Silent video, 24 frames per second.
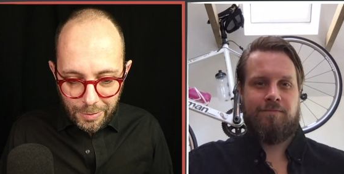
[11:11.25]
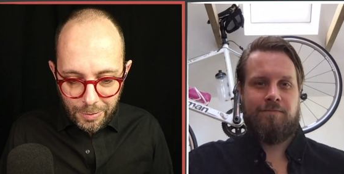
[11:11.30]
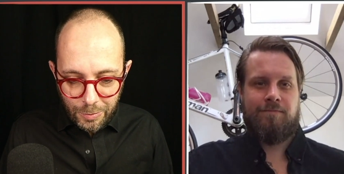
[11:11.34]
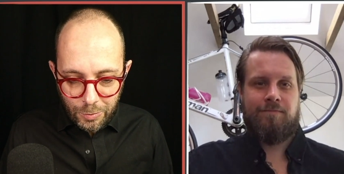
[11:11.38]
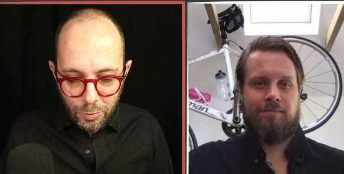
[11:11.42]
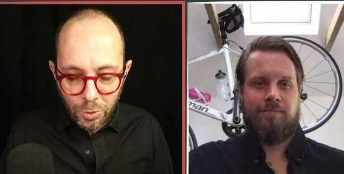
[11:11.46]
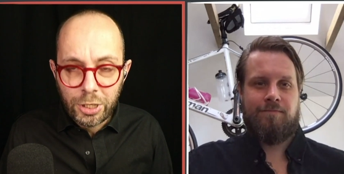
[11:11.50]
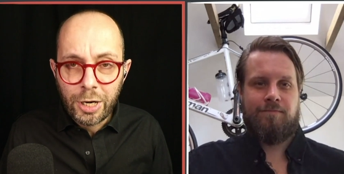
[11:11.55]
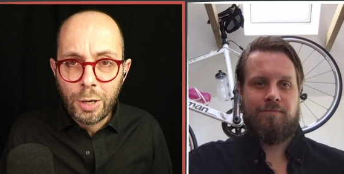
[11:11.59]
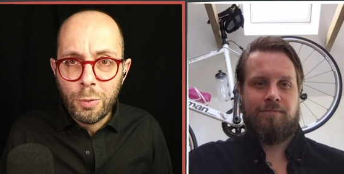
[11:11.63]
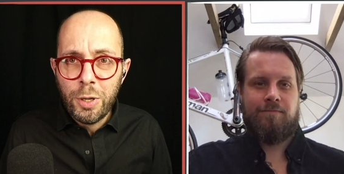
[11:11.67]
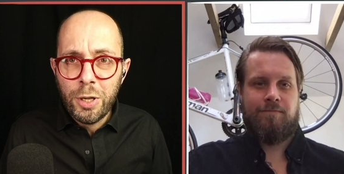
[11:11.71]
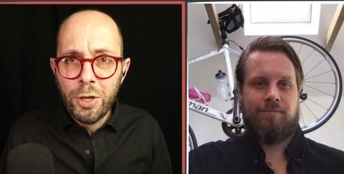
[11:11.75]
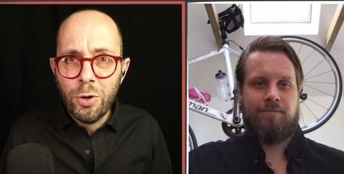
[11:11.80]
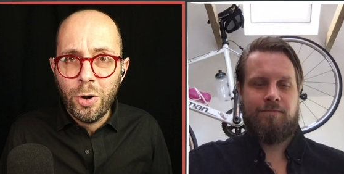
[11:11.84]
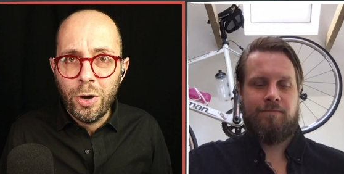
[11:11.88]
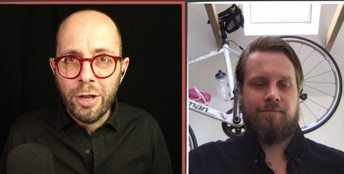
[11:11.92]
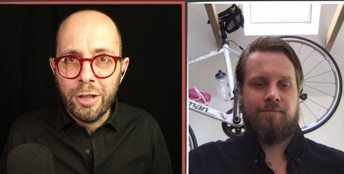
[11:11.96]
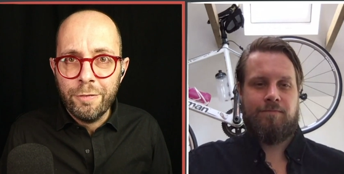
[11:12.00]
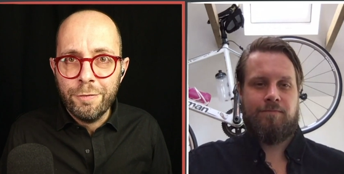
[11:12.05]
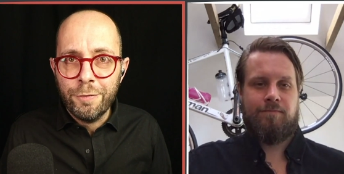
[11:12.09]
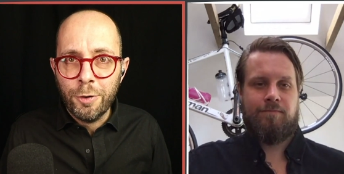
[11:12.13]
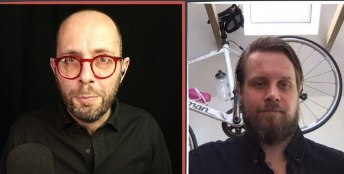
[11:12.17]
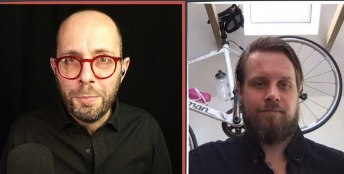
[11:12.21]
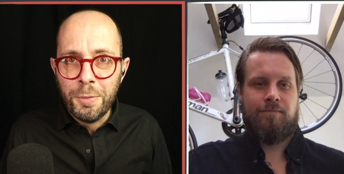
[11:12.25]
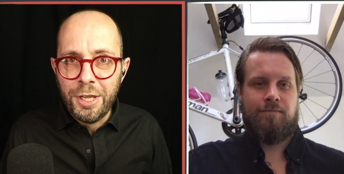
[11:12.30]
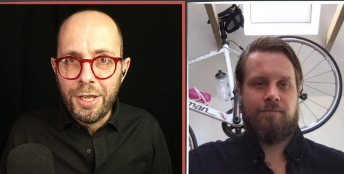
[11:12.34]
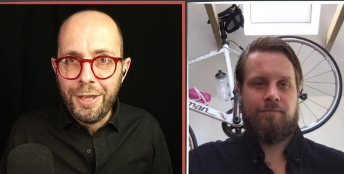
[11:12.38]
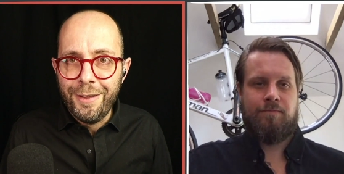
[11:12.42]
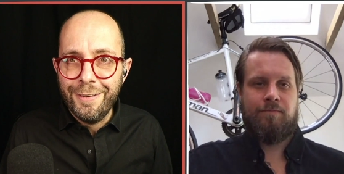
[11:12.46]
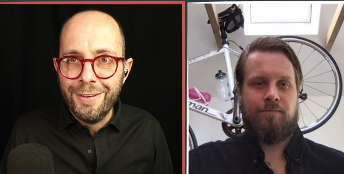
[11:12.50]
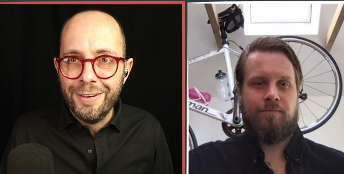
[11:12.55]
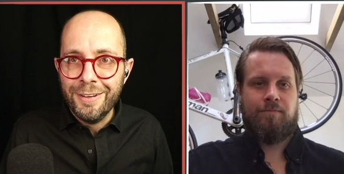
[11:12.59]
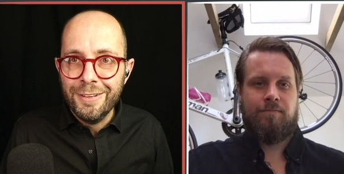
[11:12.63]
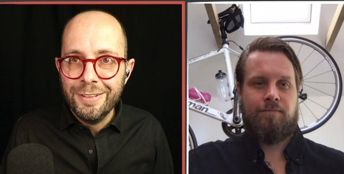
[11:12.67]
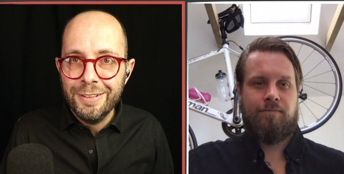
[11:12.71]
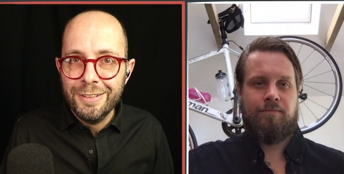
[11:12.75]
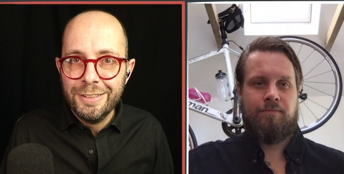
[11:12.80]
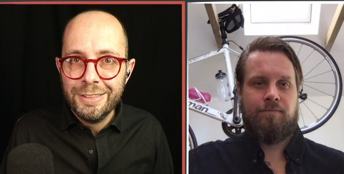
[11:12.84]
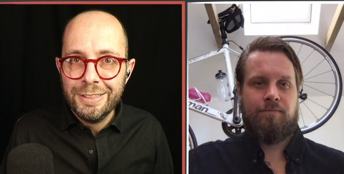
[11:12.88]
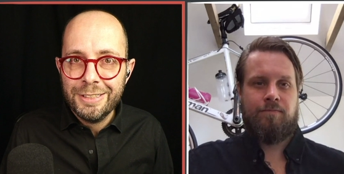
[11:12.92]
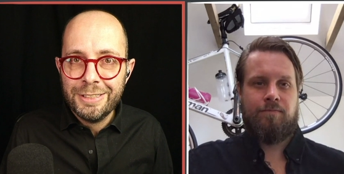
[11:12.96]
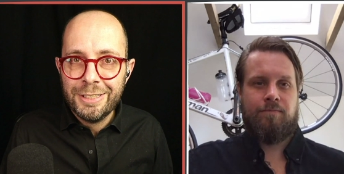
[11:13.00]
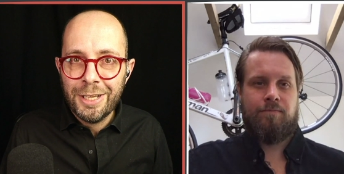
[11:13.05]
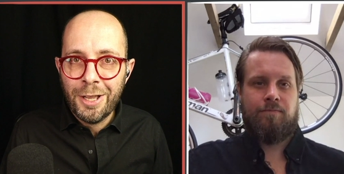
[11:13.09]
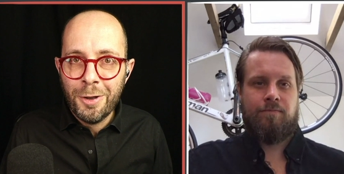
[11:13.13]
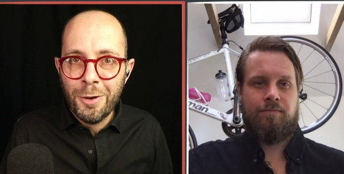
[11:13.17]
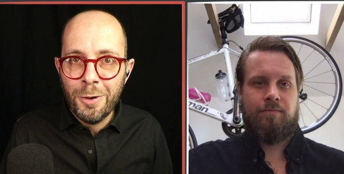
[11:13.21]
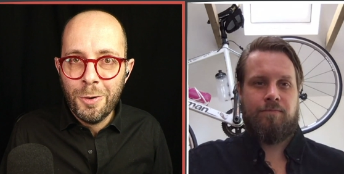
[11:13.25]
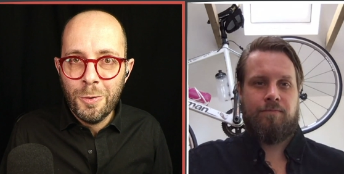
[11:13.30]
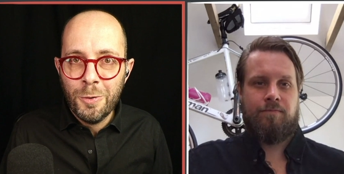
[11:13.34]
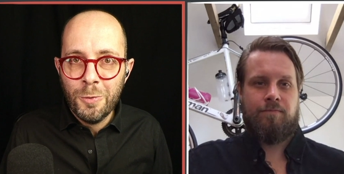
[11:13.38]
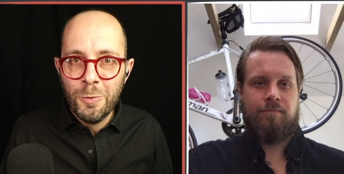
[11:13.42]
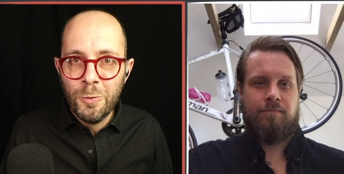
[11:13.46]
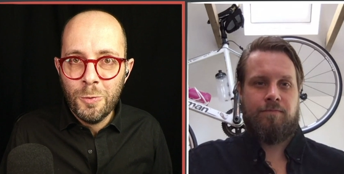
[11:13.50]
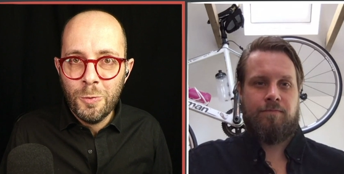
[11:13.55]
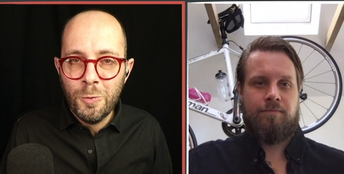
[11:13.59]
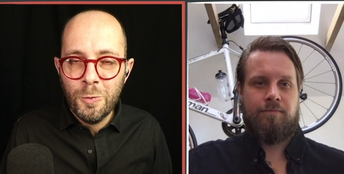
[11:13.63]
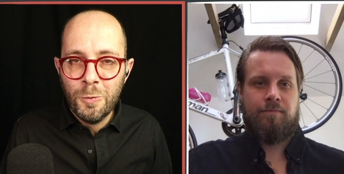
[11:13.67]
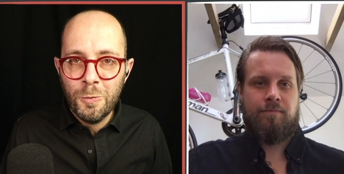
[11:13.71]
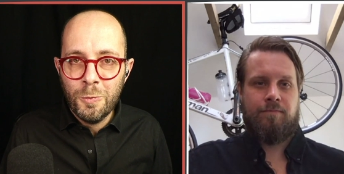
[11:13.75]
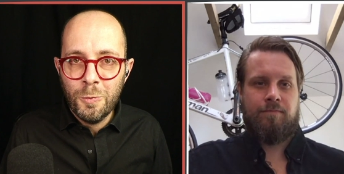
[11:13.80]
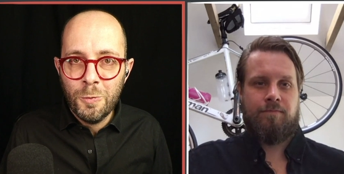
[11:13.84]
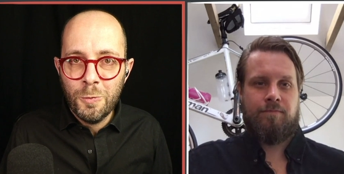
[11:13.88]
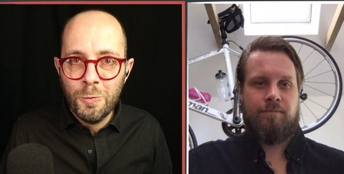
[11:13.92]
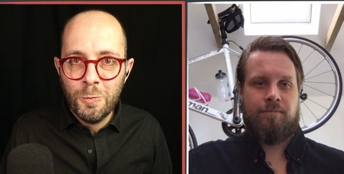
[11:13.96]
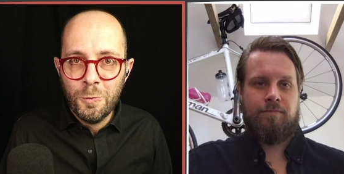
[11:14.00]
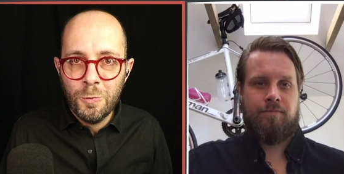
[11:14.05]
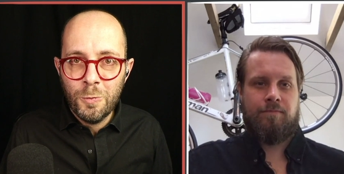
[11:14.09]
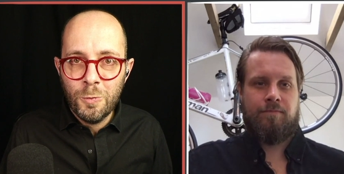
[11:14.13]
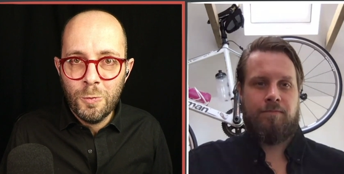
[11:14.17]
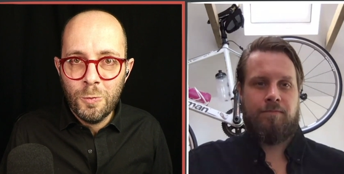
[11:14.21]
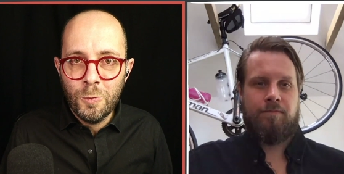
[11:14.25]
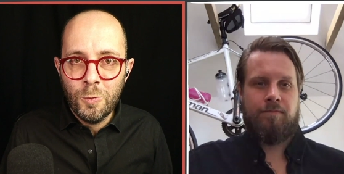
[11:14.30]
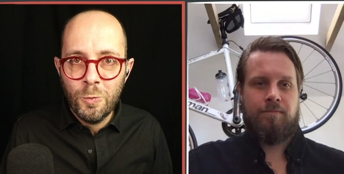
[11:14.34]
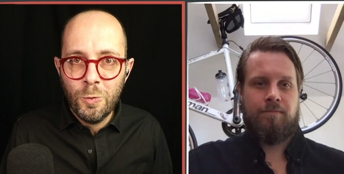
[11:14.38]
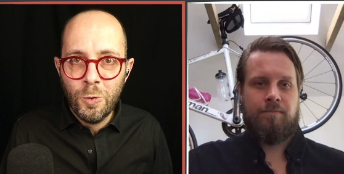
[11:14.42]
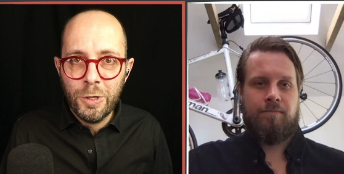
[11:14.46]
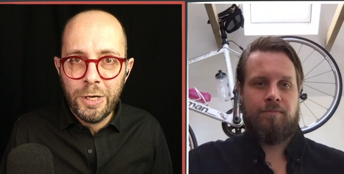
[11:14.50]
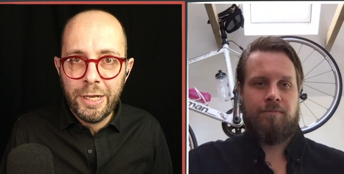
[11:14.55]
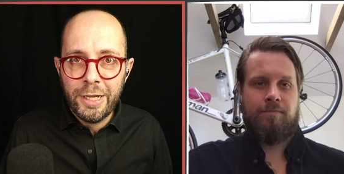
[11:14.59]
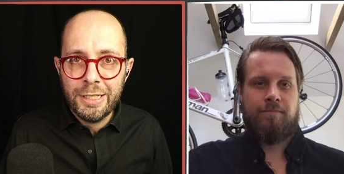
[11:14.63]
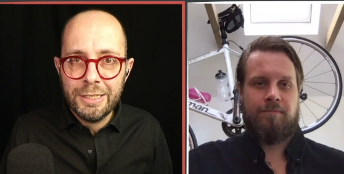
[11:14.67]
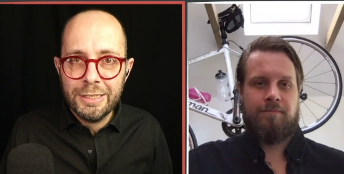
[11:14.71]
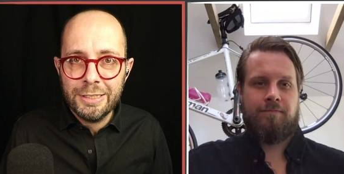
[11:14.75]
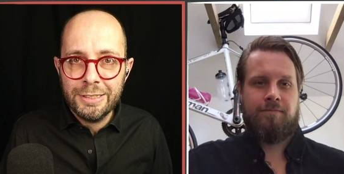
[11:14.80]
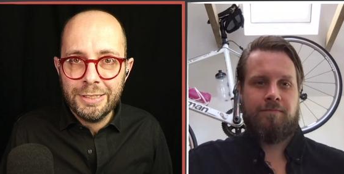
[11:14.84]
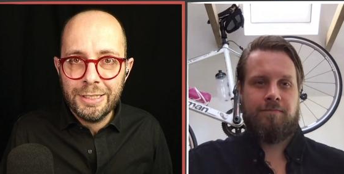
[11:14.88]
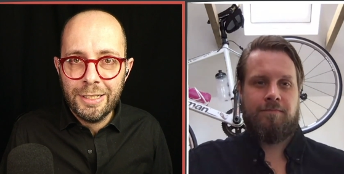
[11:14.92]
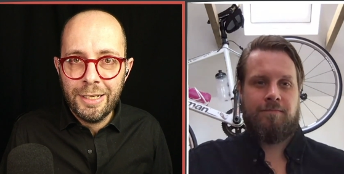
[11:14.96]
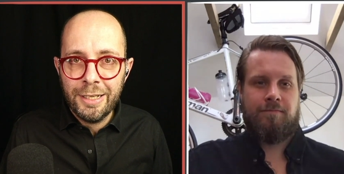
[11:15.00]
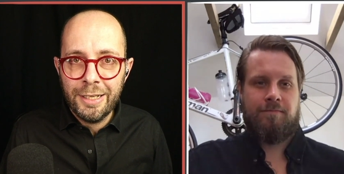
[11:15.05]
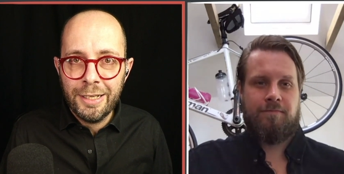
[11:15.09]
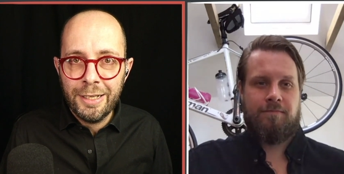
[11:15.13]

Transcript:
Speaker 1: what are we going from here? So what is